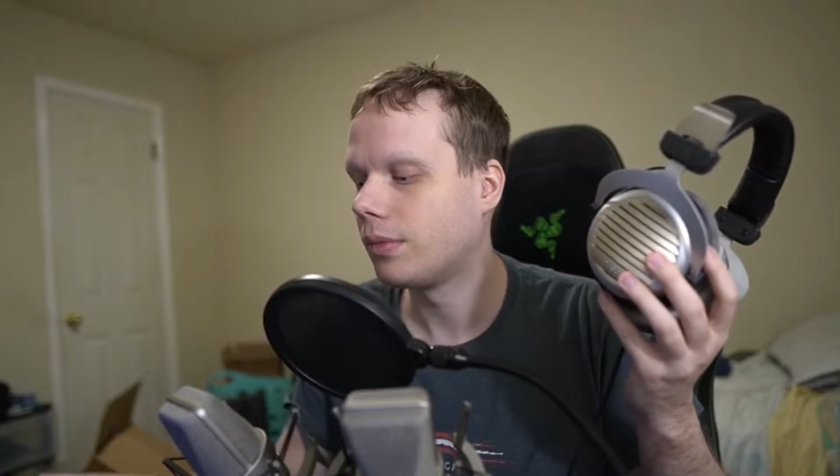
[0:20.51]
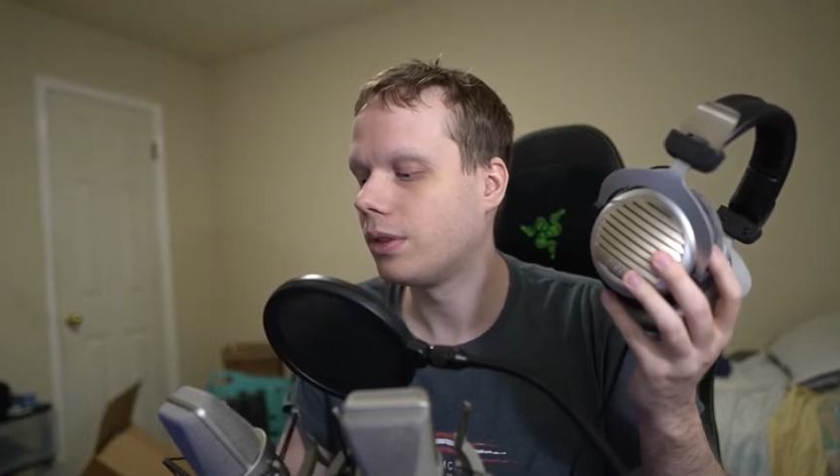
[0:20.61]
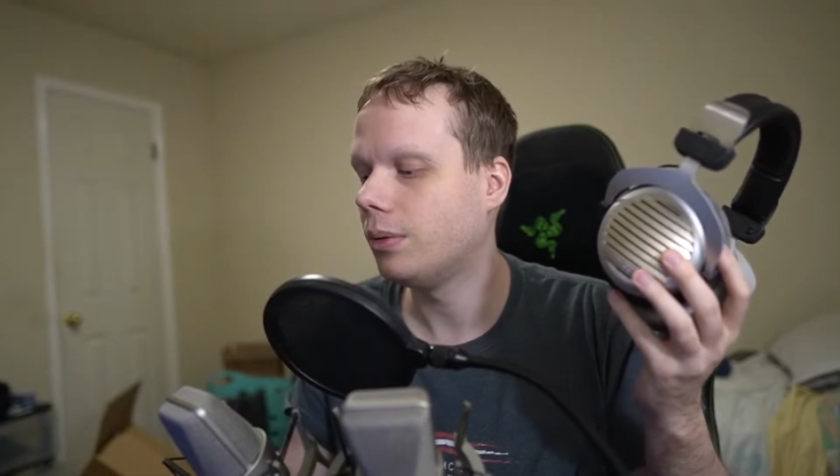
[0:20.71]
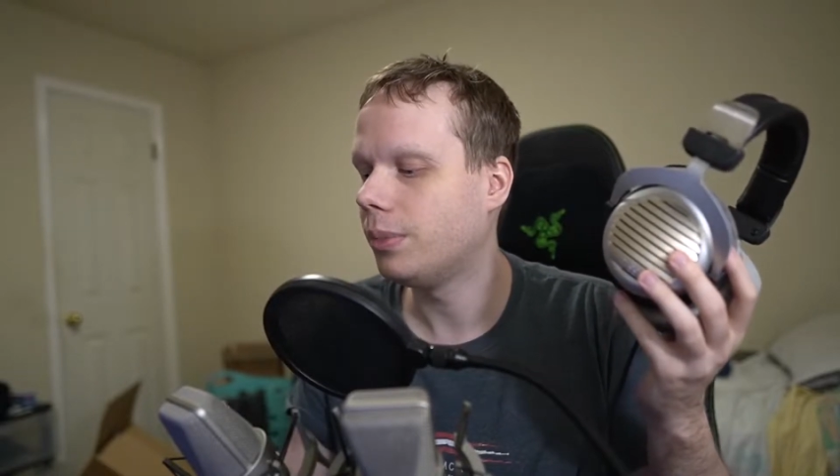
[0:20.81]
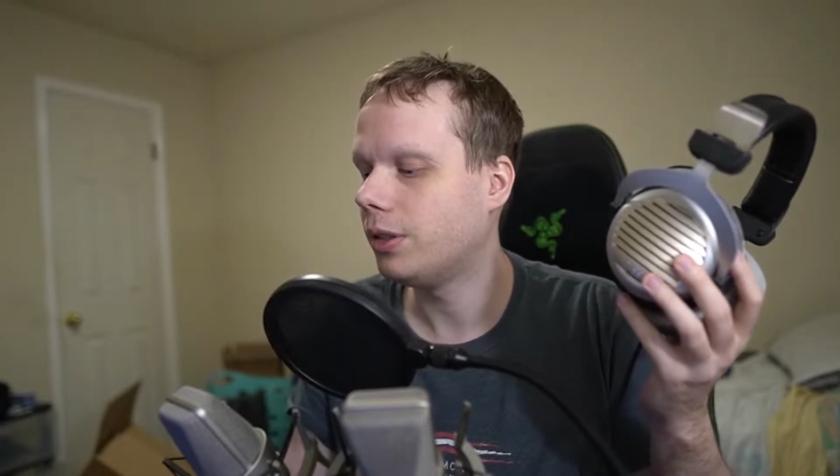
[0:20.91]

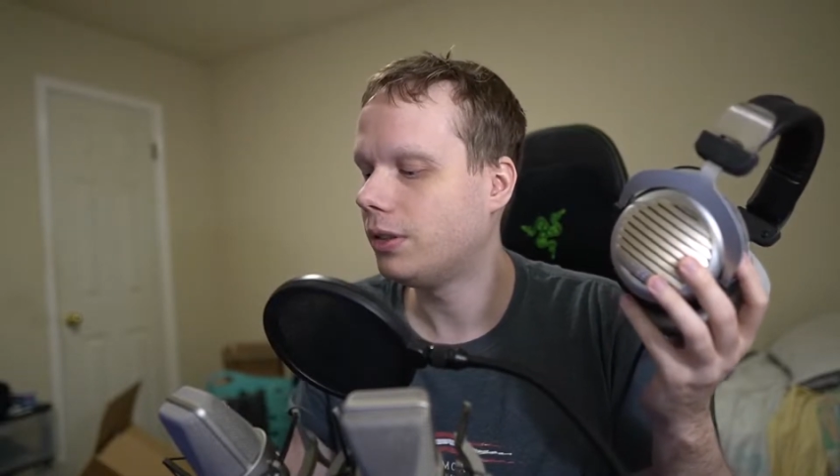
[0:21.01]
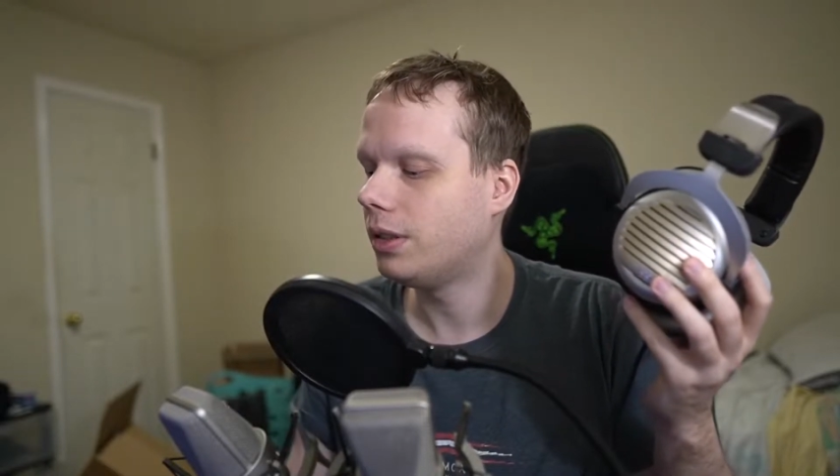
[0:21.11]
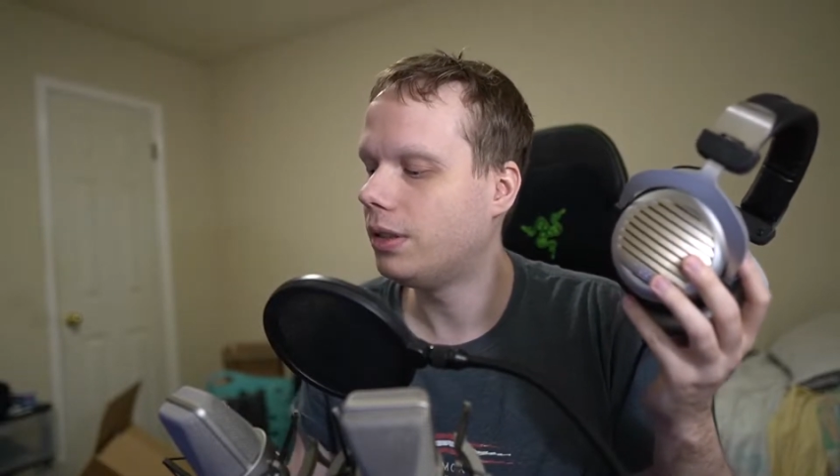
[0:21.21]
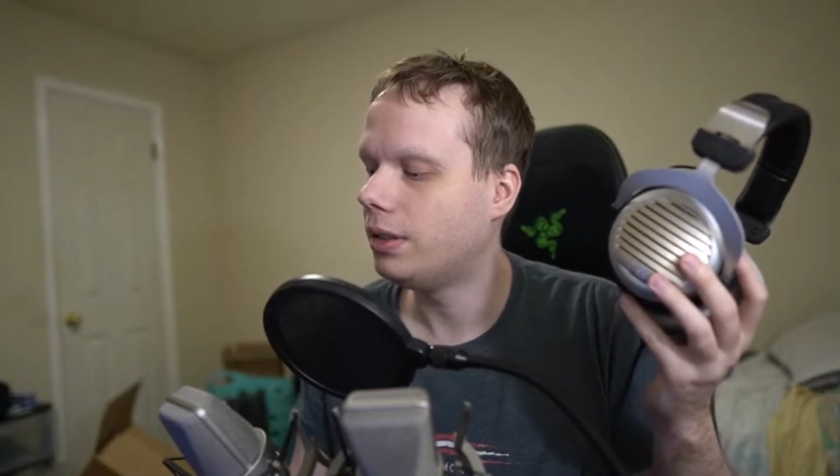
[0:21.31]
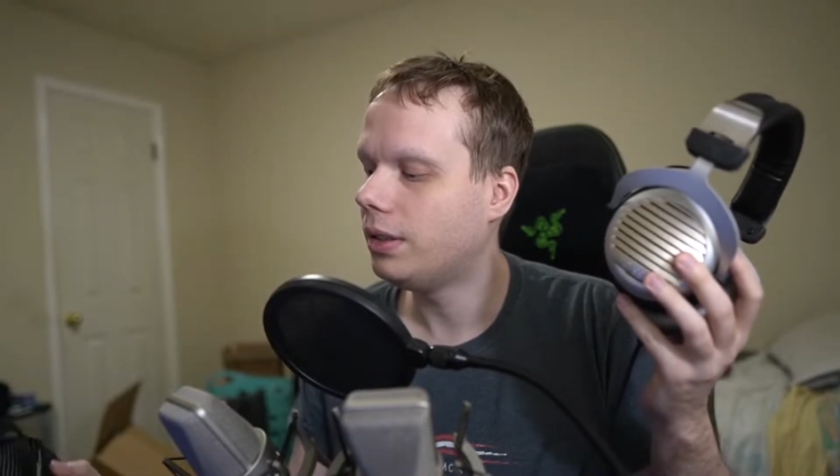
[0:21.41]
compared to
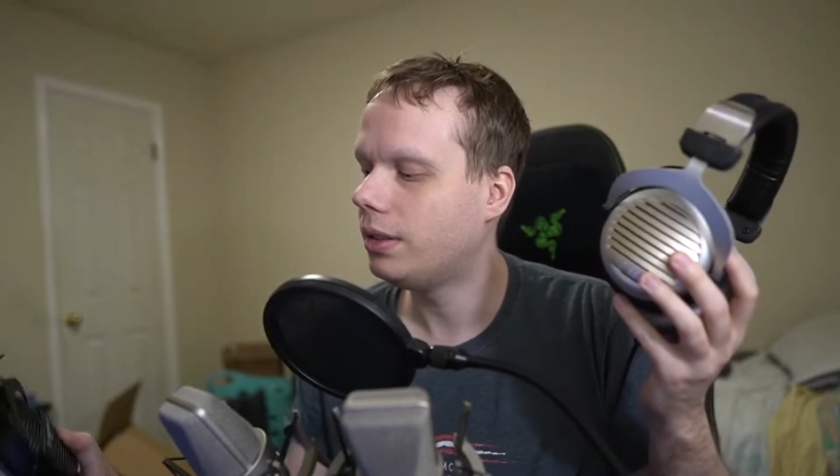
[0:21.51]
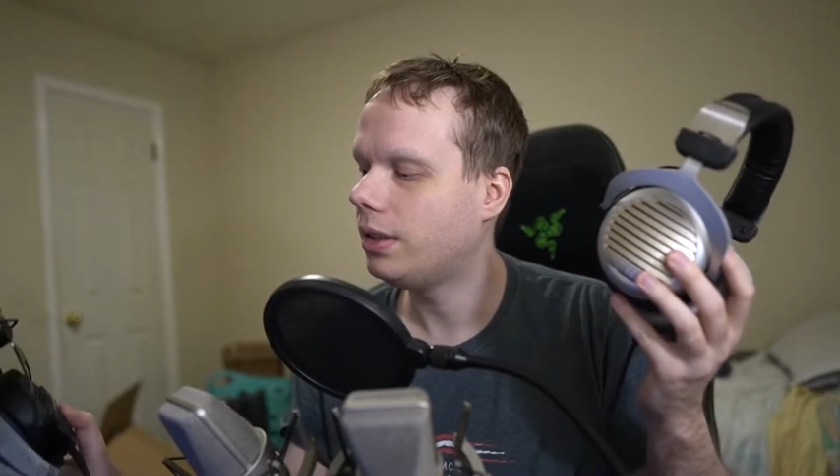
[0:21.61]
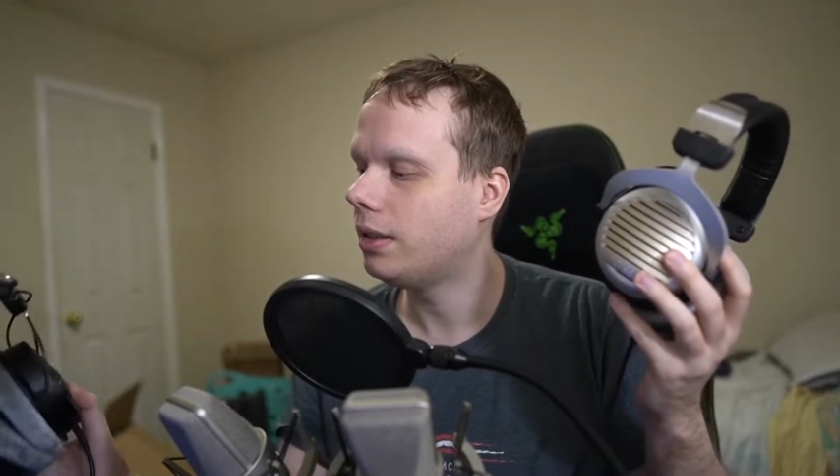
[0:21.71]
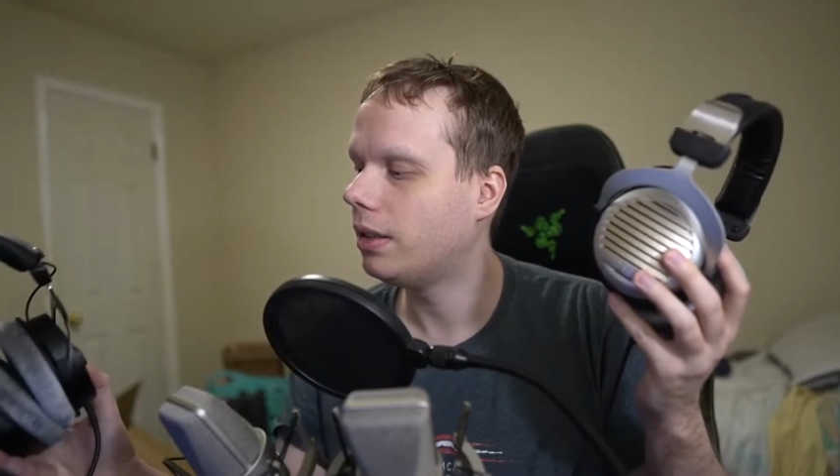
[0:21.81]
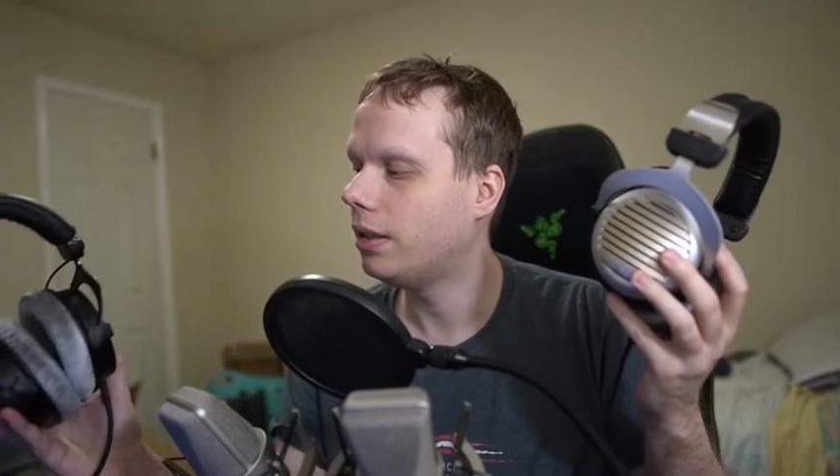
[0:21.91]
the
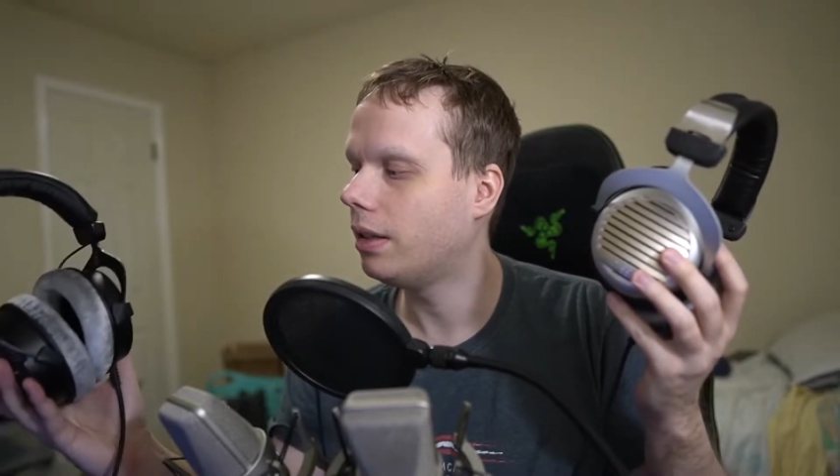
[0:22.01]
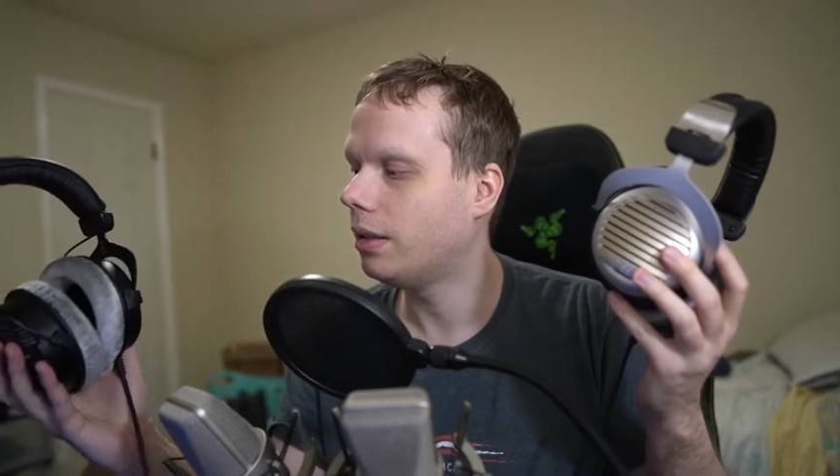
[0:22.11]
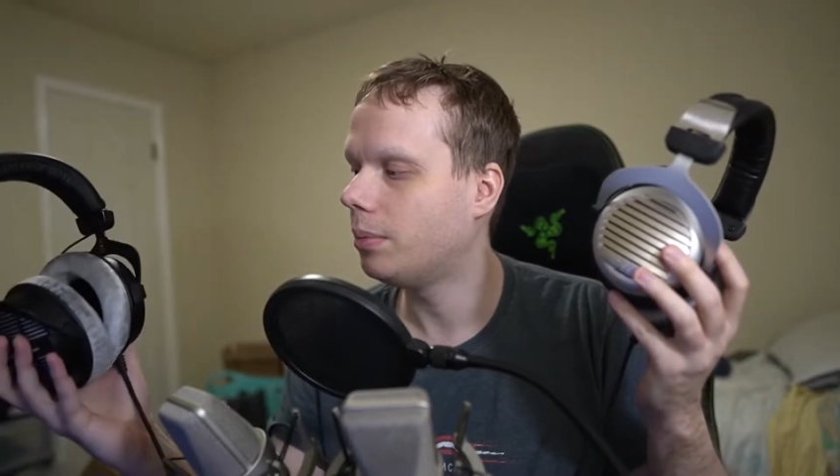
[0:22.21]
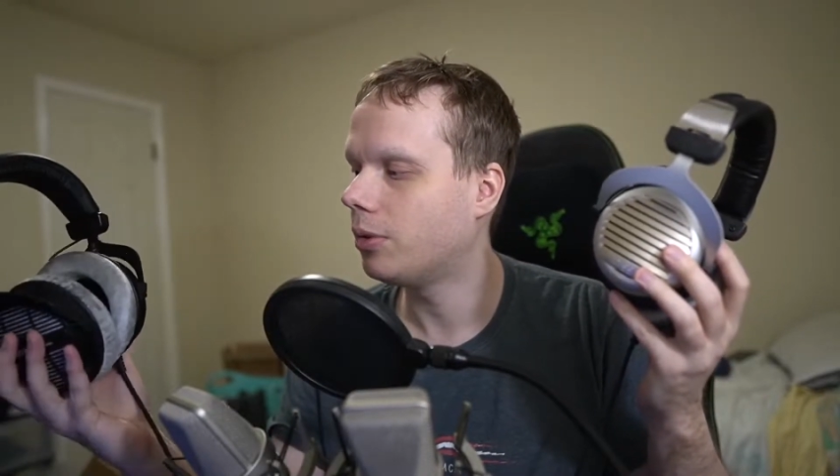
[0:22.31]
DT990